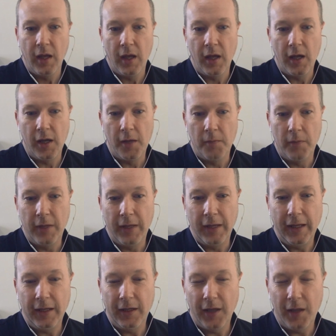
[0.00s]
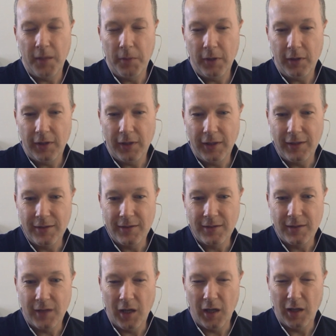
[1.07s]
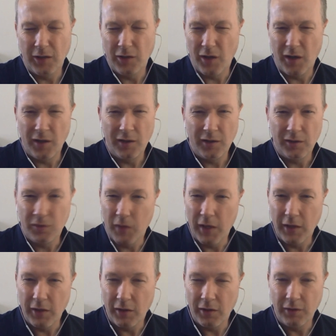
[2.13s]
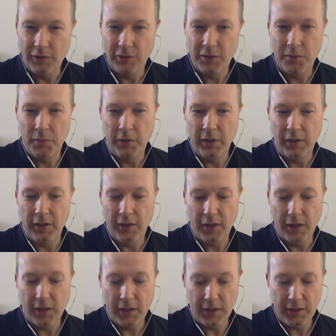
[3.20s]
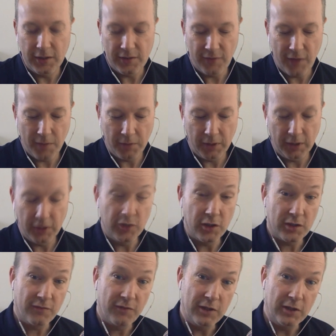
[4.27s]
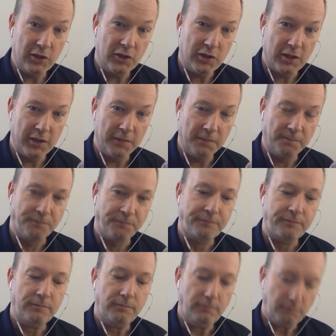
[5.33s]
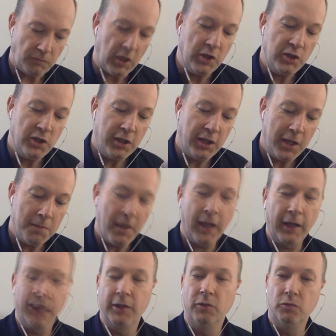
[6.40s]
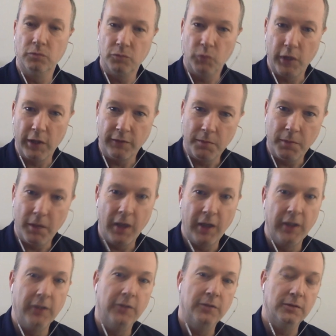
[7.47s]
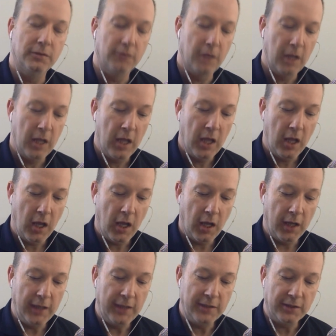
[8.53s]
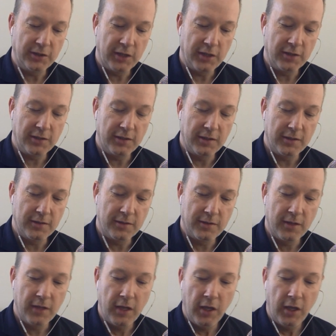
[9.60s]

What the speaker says: Apparently his granddaughter, or somebody in his family had just finished it. She came back and raved about it, and he suggested this.